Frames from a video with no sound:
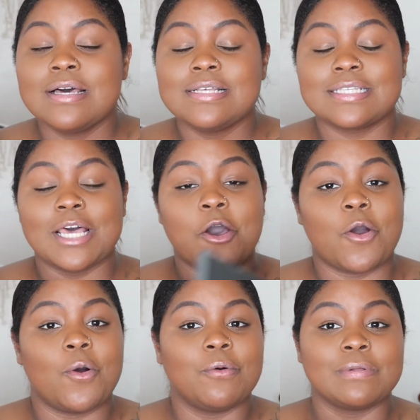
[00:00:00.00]

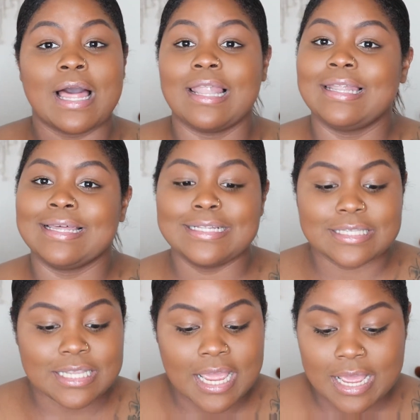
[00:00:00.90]
So
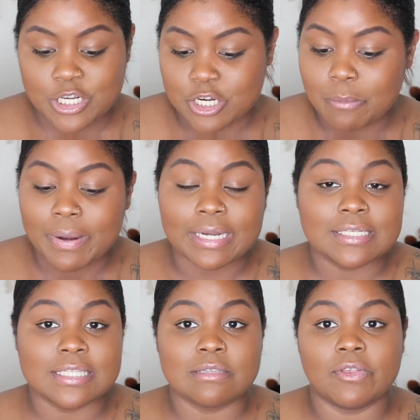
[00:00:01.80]
let's jump right
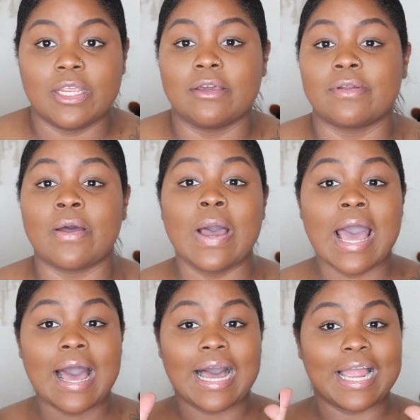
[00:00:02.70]
into this video. Now,
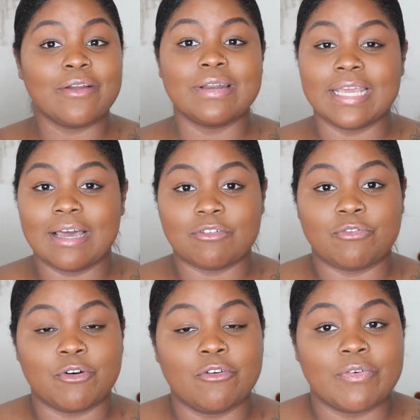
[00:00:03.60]
I already have a
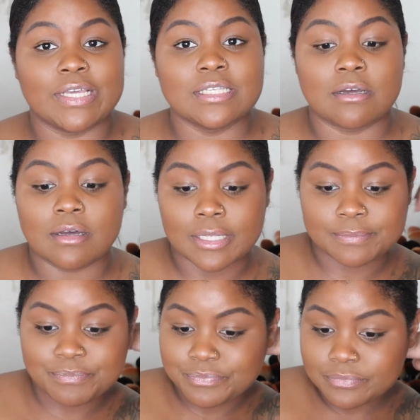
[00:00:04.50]
full face on.